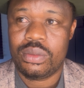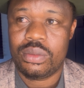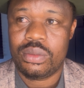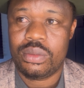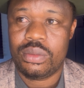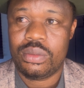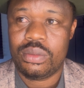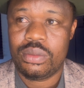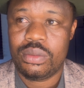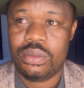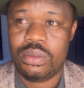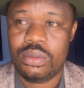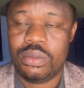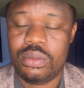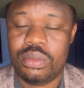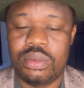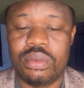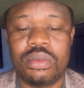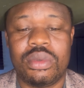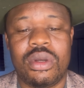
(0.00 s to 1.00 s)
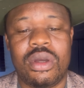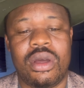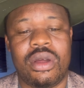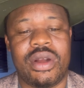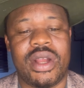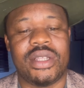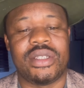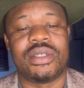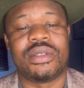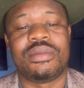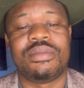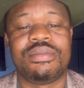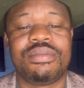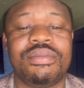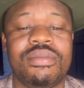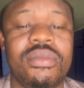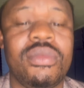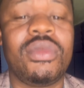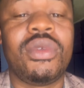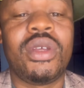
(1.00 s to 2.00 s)
All right.
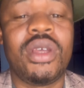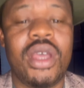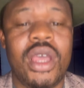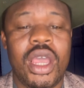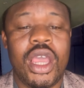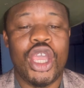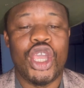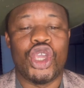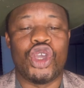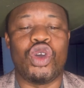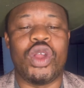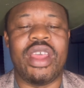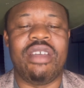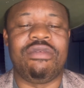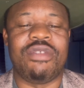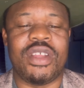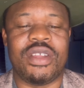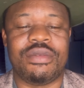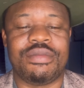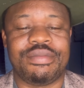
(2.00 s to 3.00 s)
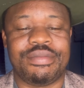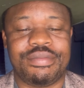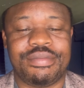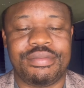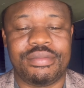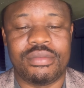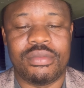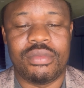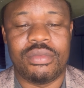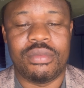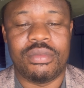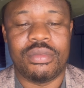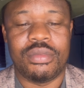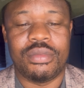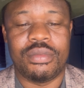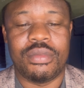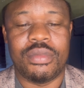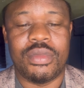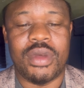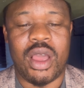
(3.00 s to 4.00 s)
Good evening
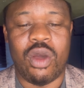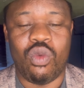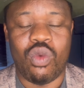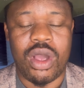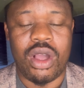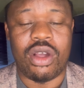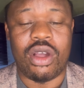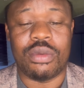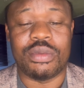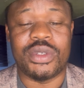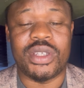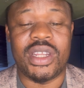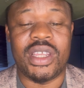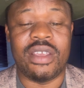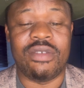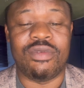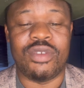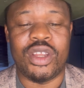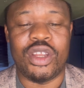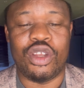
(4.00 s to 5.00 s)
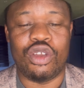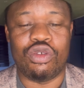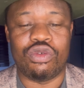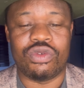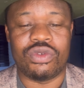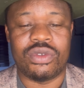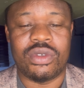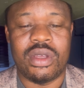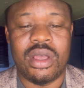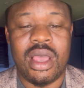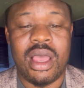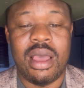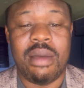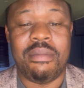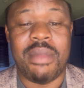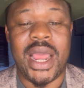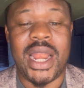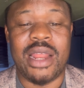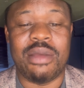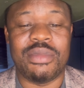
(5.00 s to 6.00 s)
and welcome to the evening news.
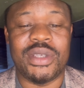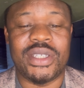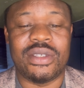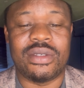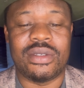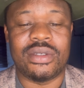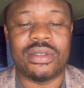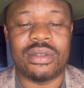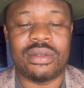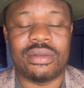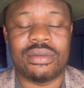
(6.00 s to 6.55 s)
My name is...